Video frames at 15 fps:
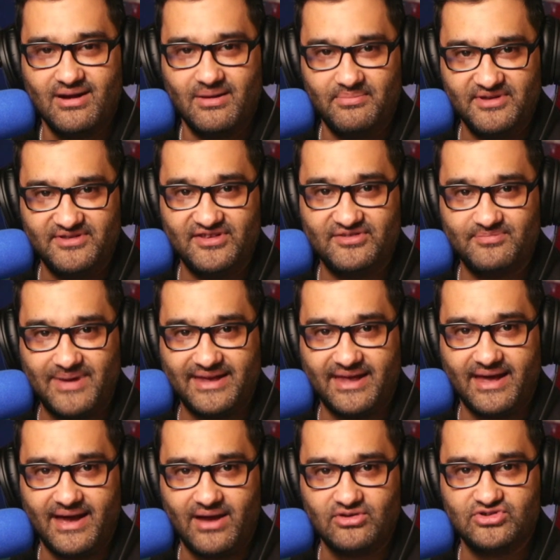Business bank
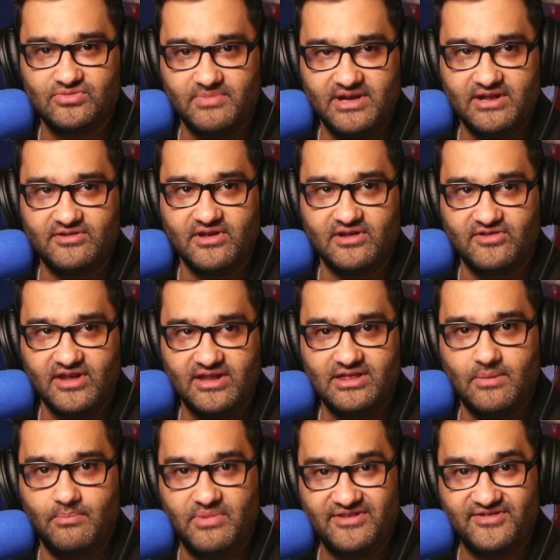account means it's in
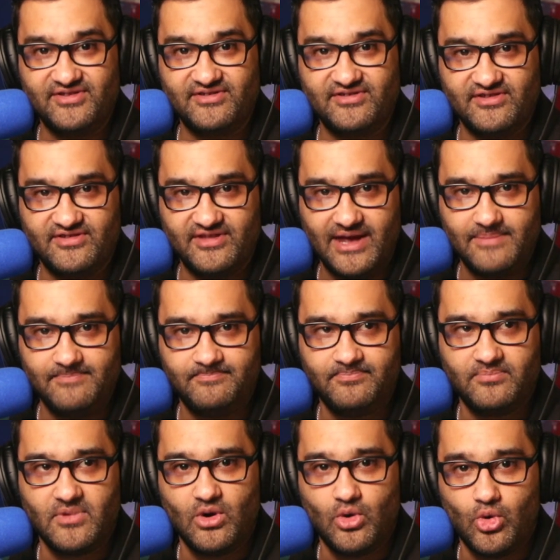the business's name.
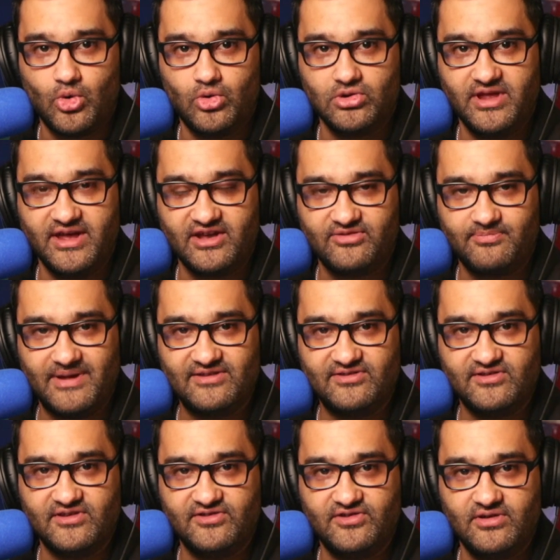All the
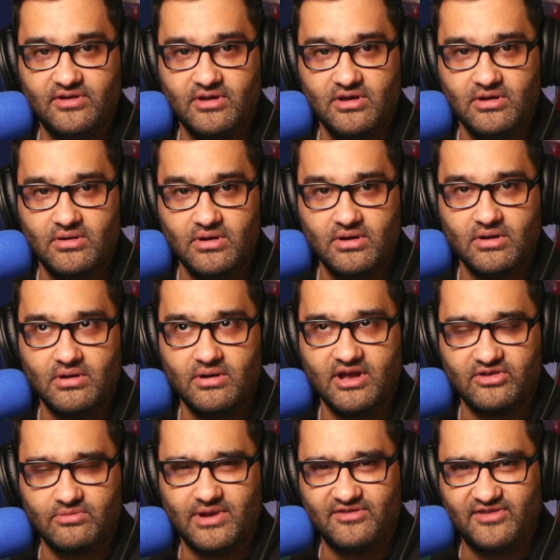expenses,
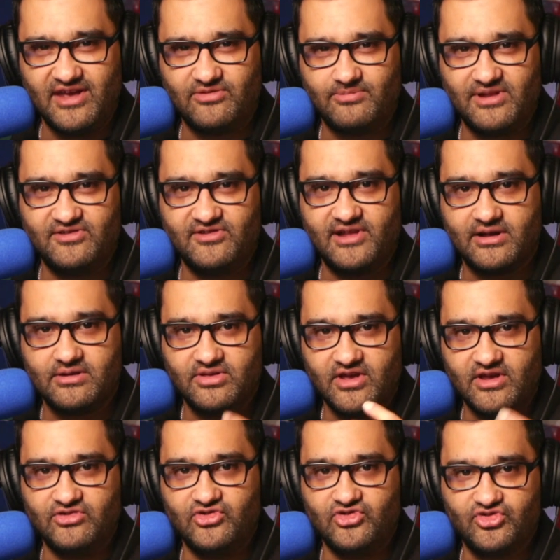when I say expenses, like
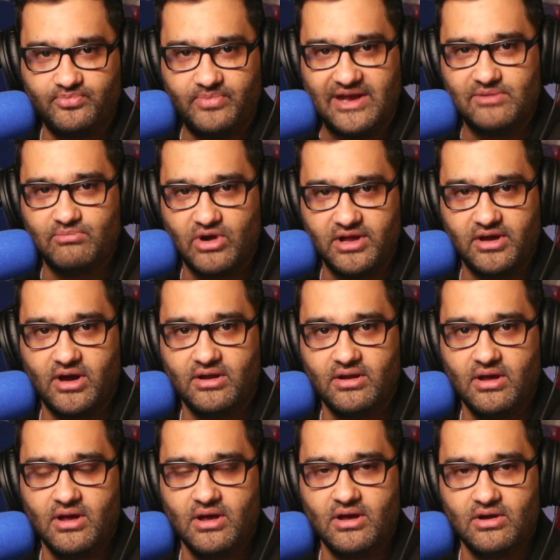things you spend money on,
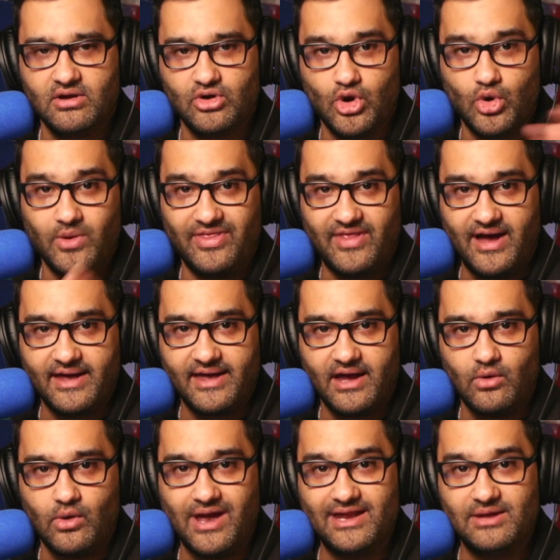go in that
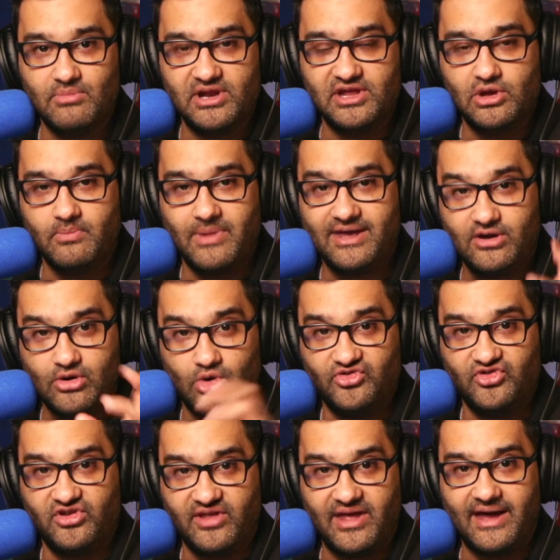account. Any money you make goes
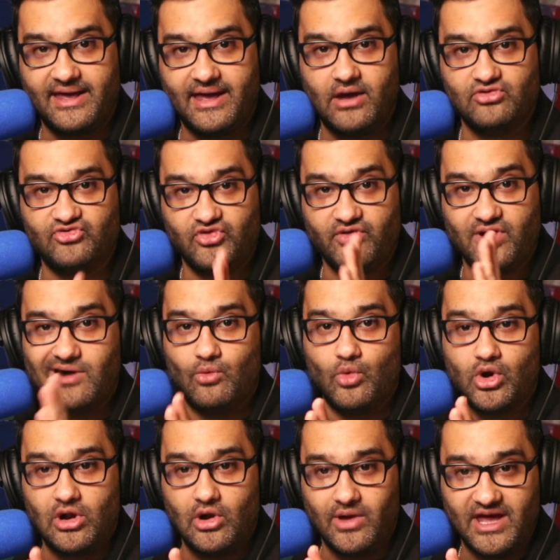into that account. So you've got
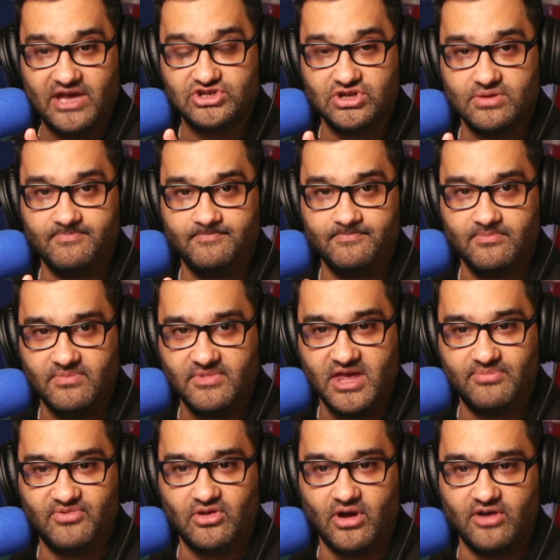one location,
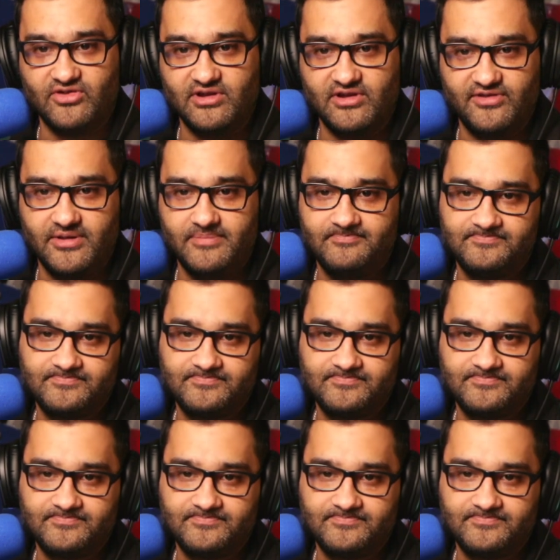keeps it nice and easy.